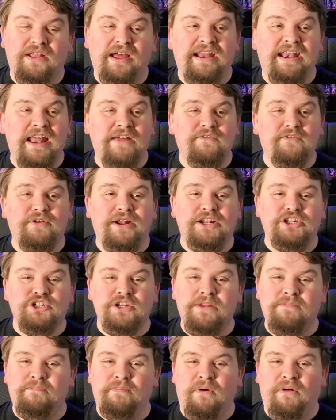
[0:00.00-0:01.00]
I never
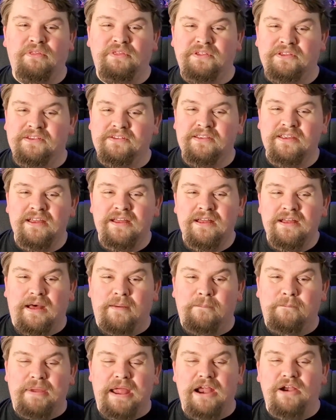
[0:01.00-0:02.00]
actually bothered
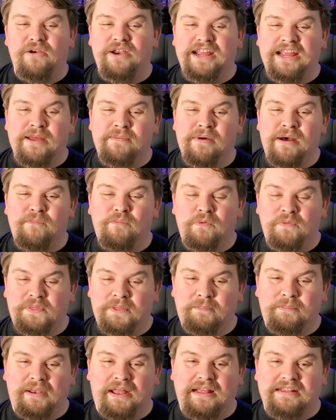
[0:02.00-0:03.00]
pairing him up with
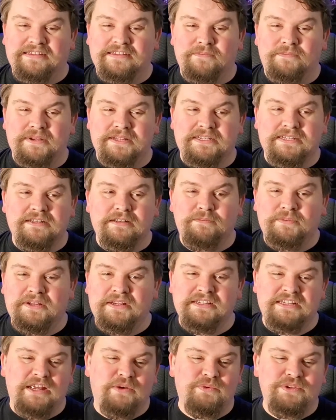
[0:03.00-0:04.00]
the blaster pistol
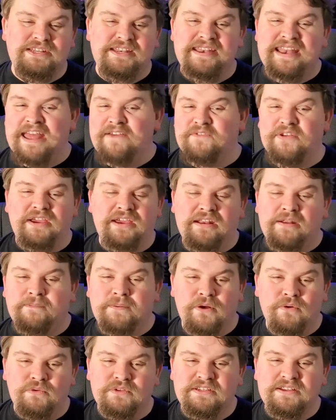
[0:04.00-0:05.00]
because I was never going to
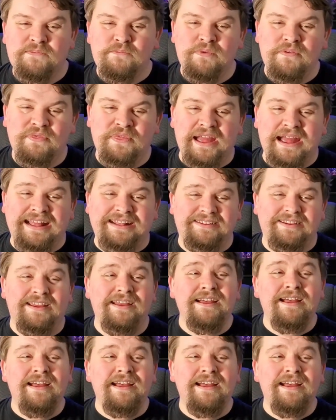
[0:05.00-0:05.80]
pose him with that.